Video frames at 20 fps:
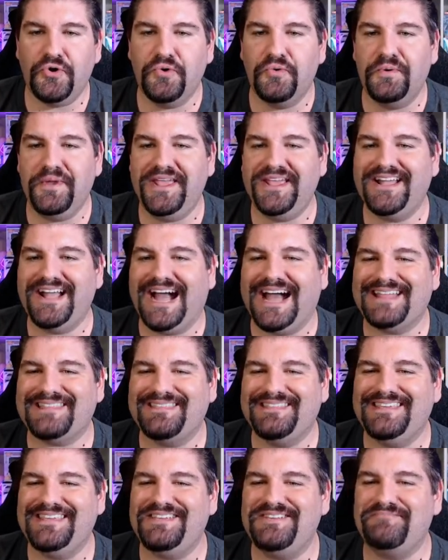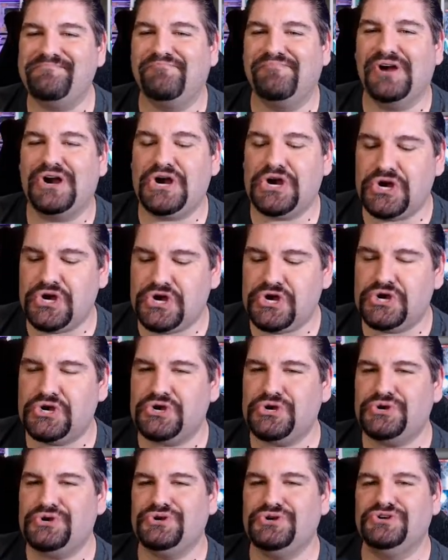we got the
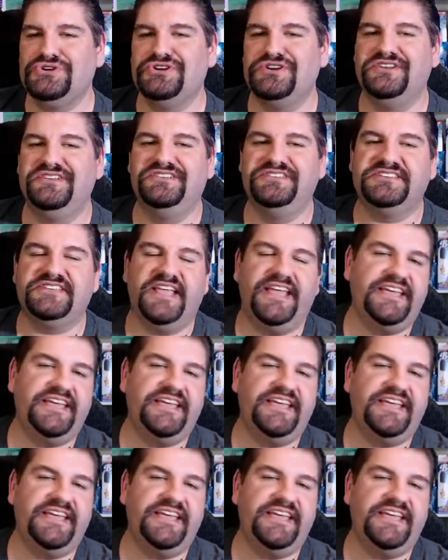birds!